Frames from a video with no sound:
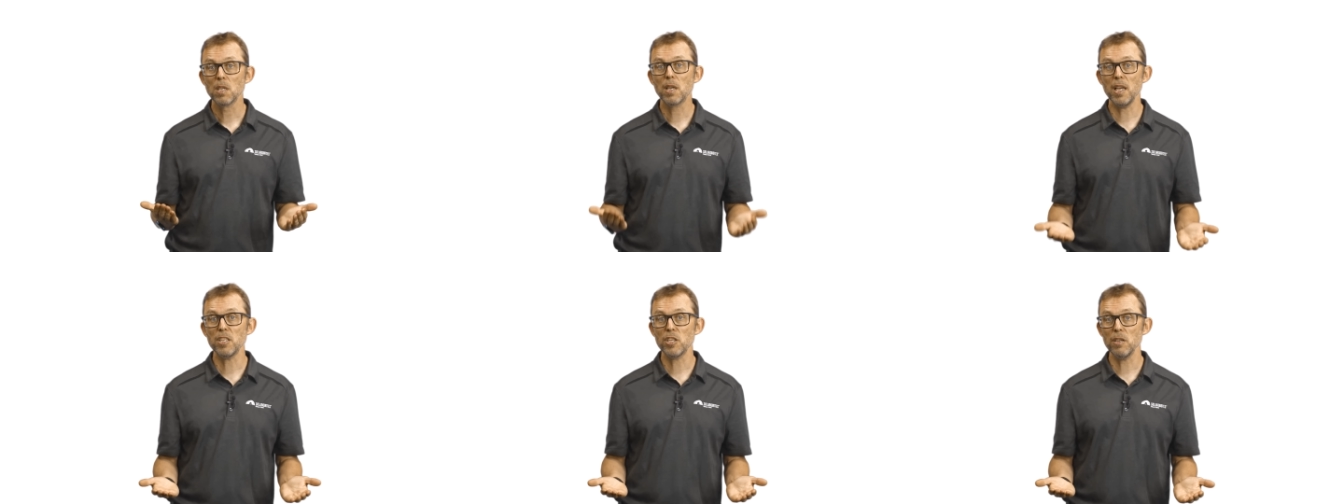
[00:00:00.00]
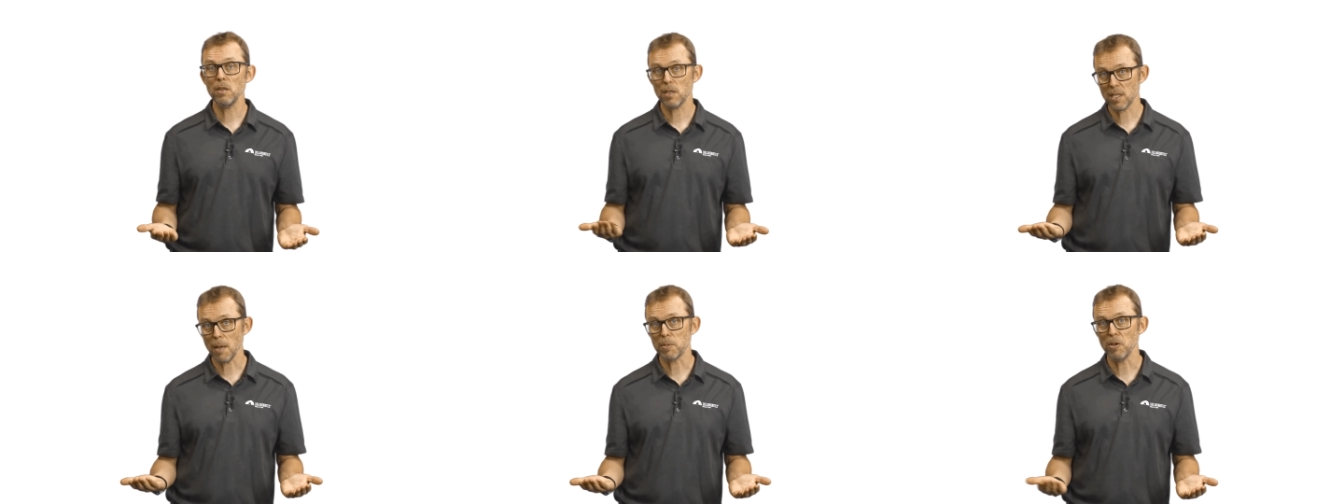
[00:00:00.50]
kitchen,
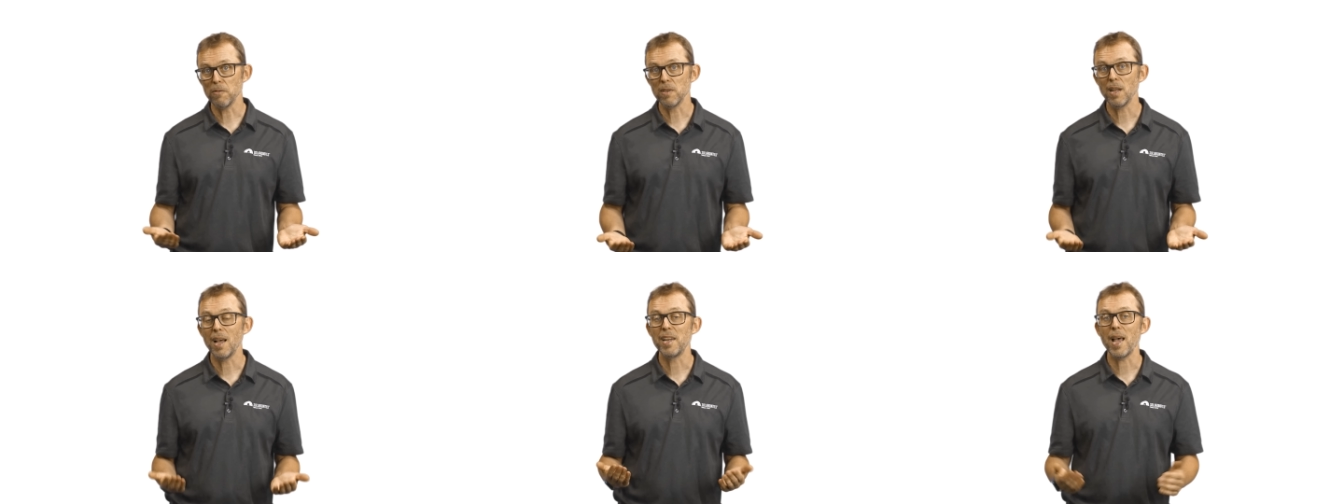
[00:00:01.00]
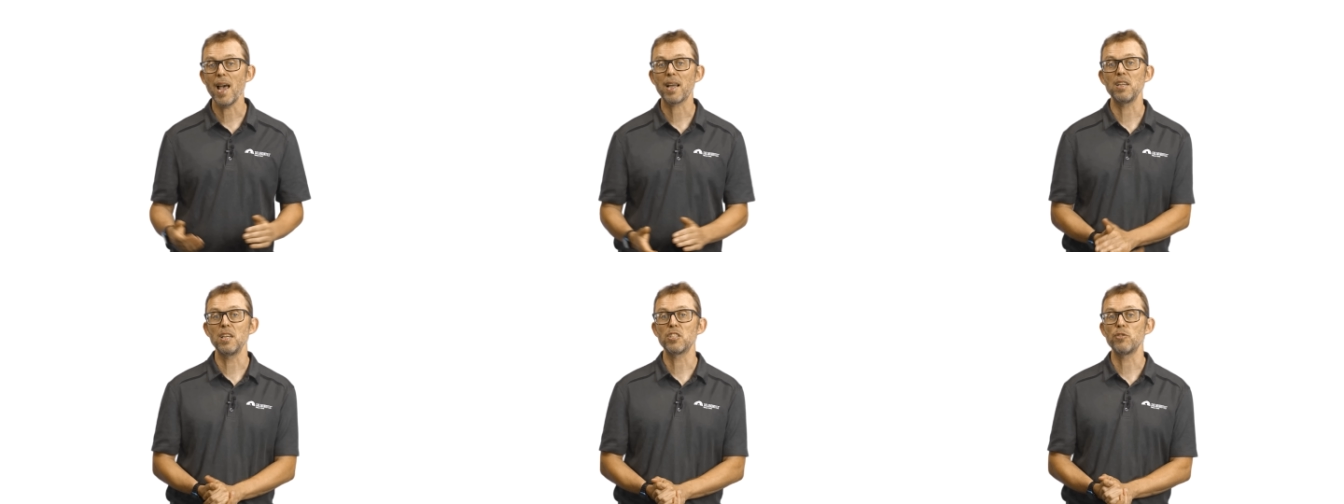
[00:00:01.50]
except oven and air
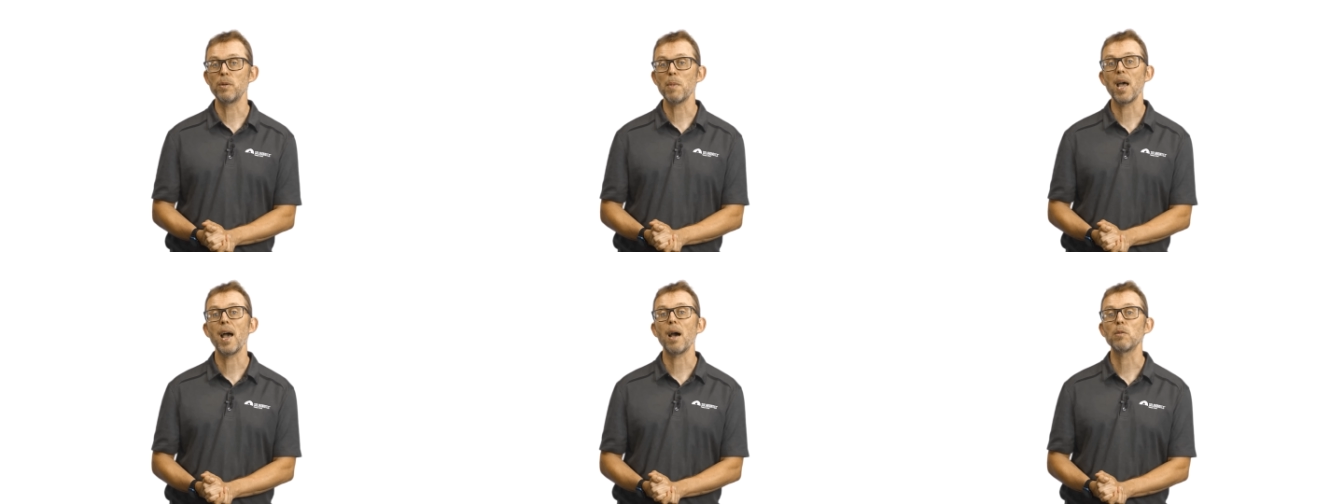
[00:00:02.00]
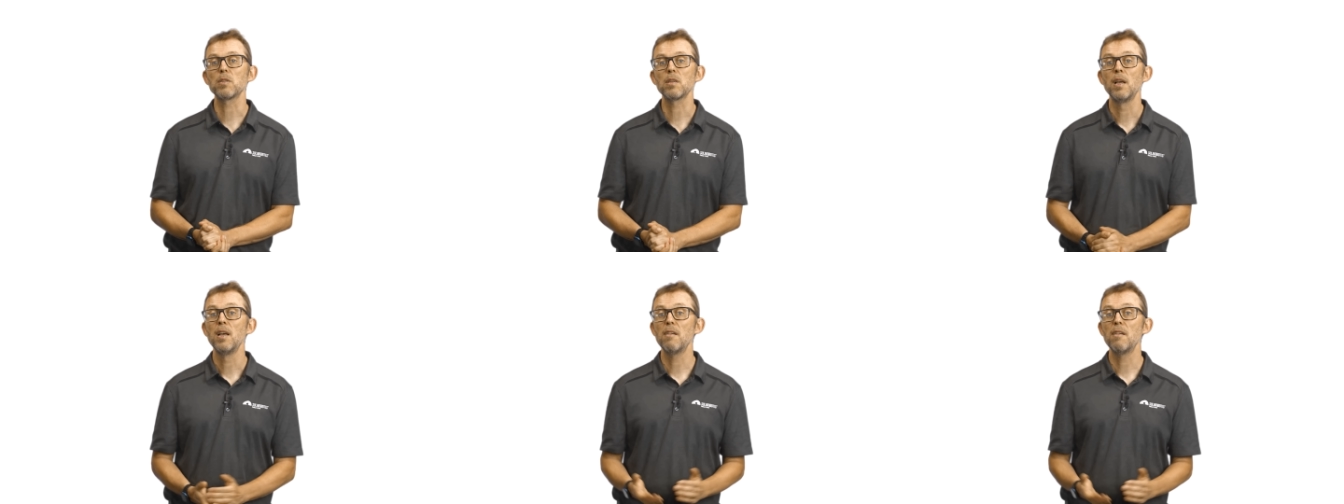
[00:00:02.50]
conditioner in my house.